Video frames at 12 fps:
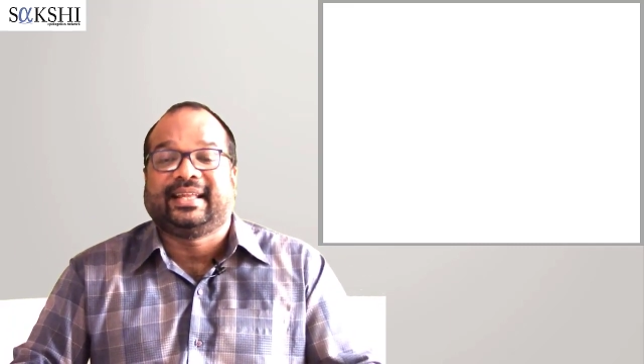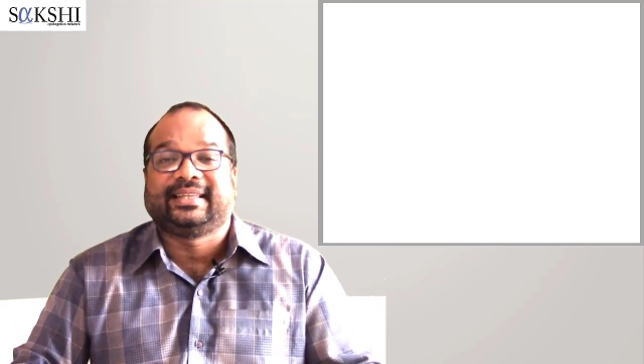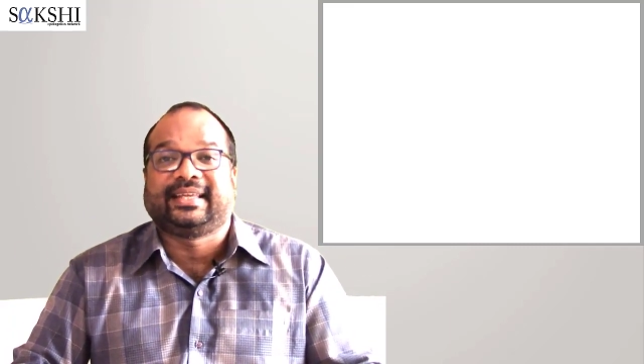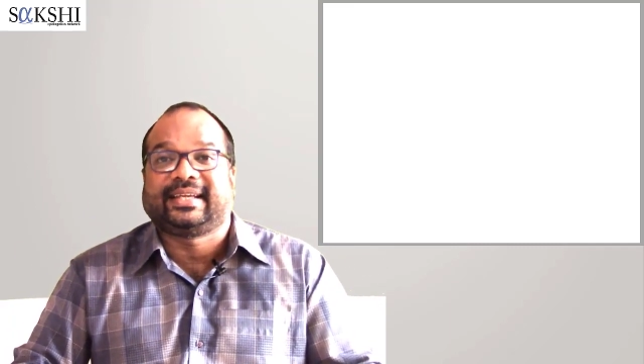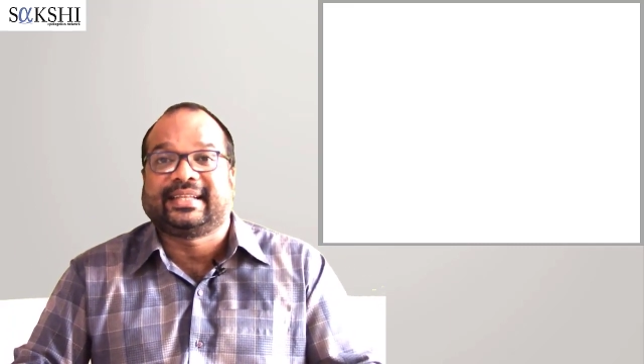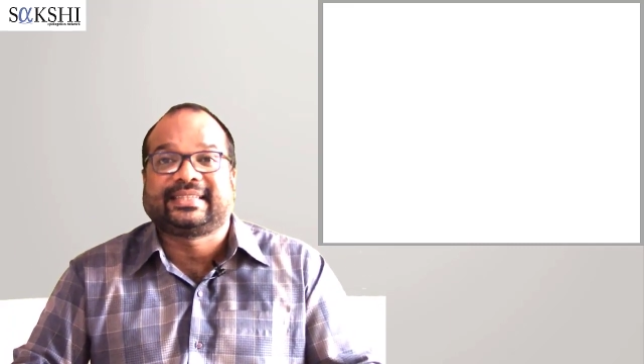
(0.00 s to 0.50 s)

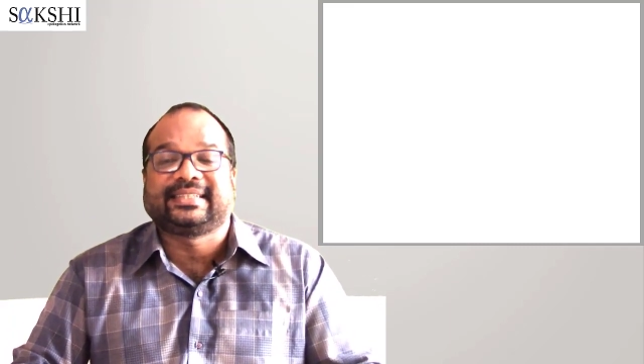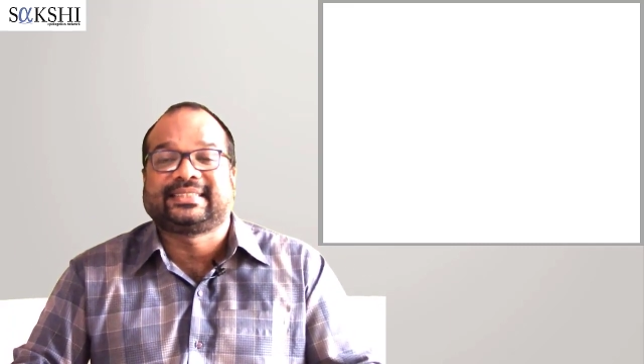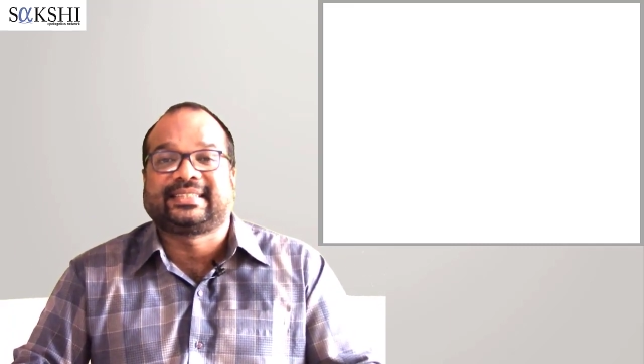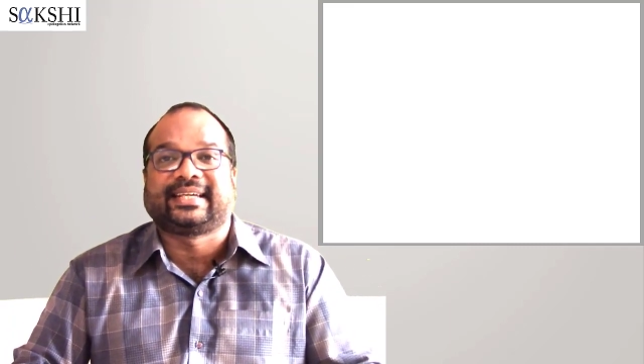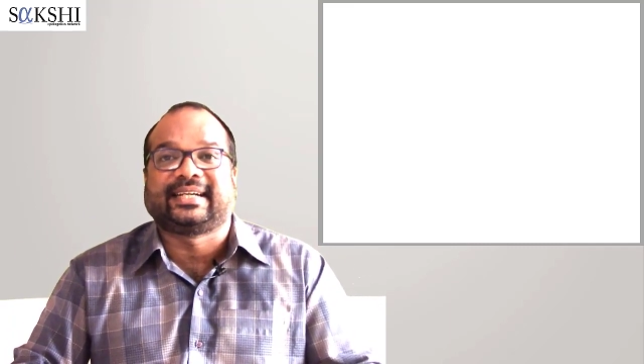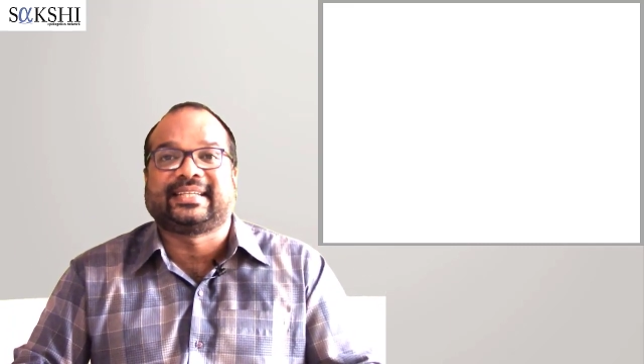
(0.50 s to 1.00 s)
the
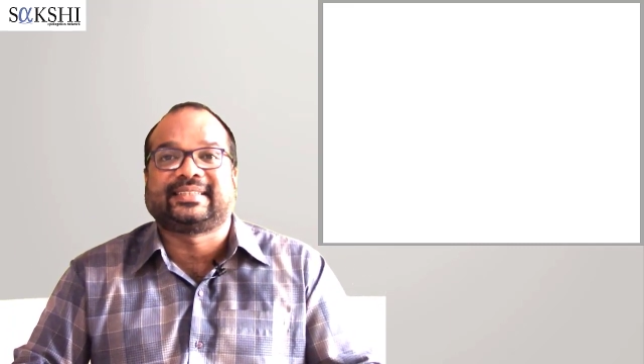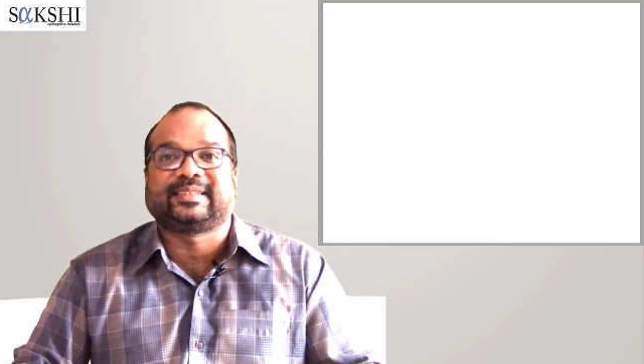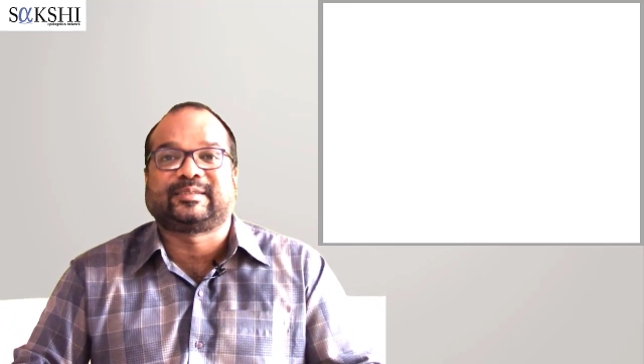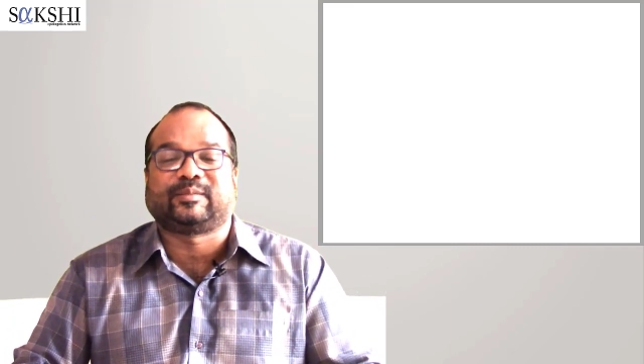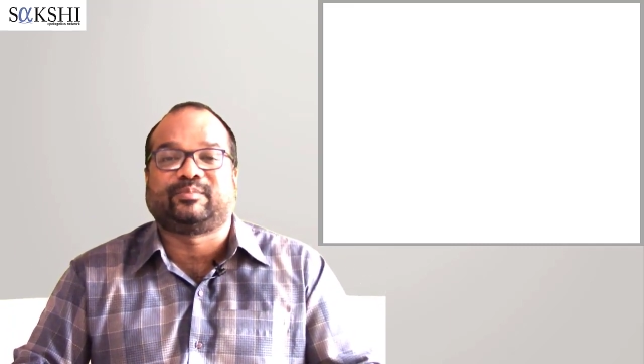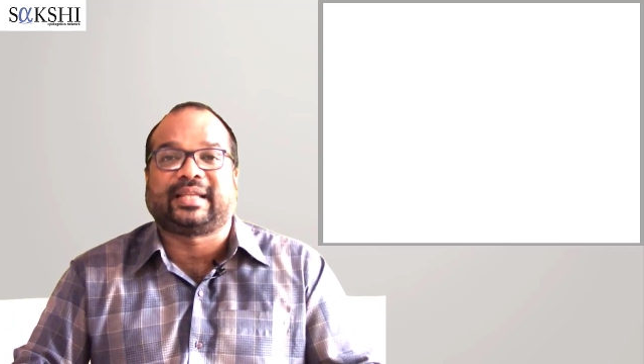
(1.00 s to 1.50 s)
atheist
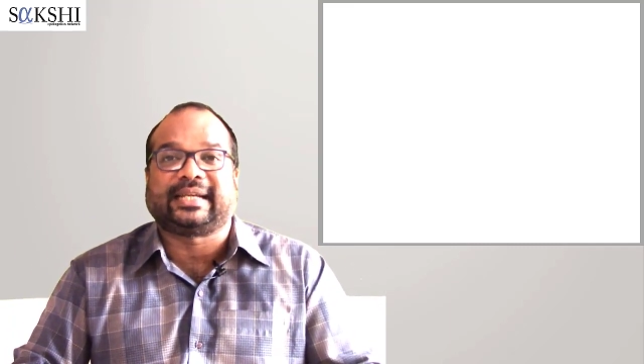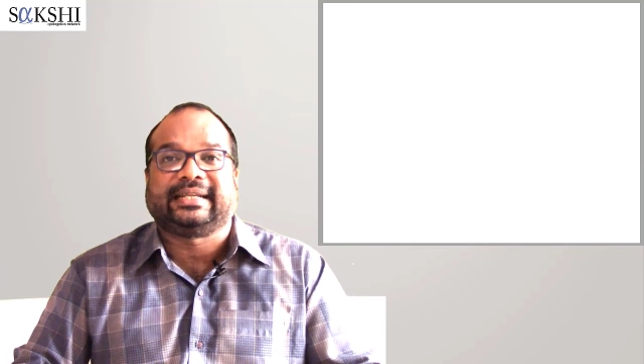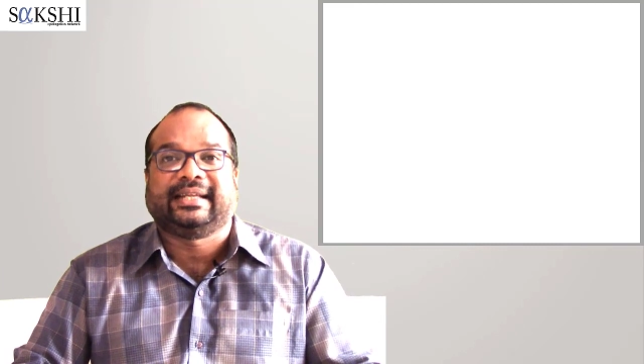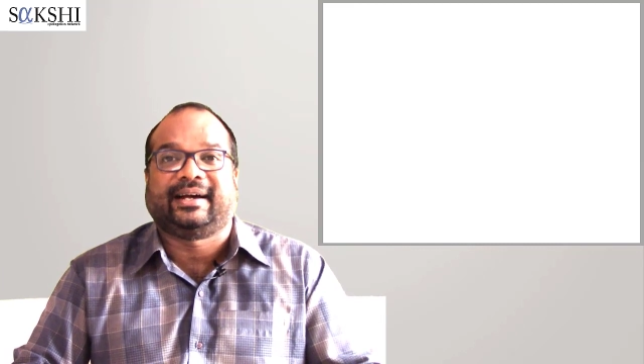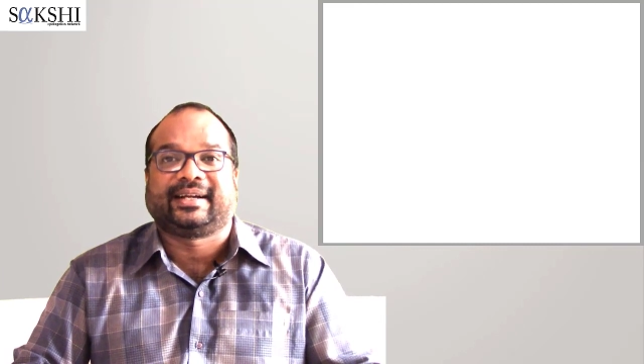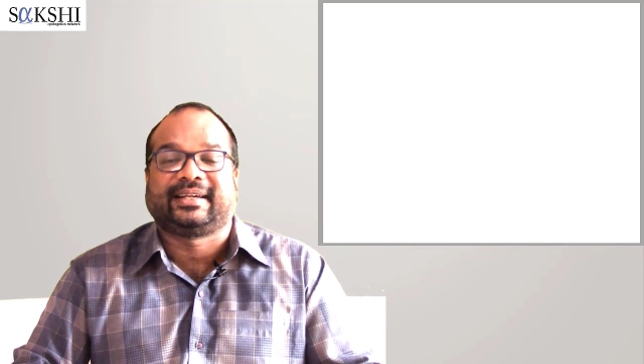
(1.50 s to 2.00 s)
criticism
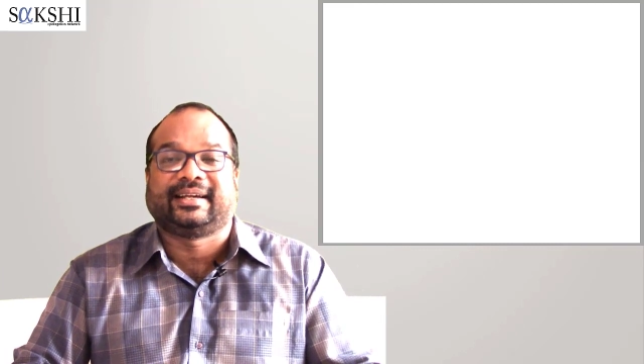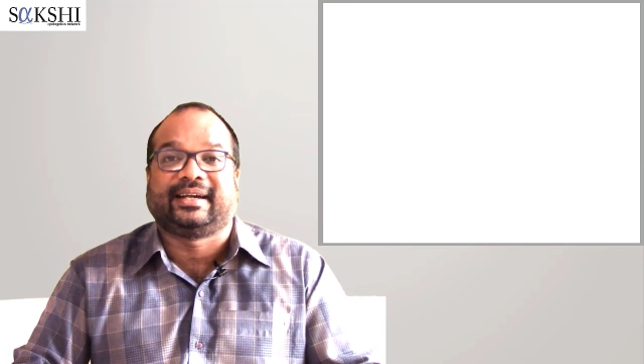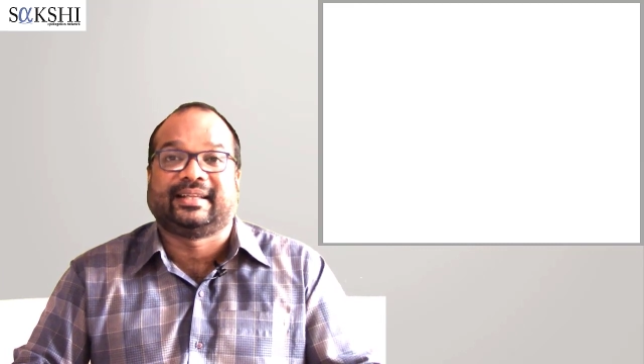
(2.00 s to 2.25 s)
that uh,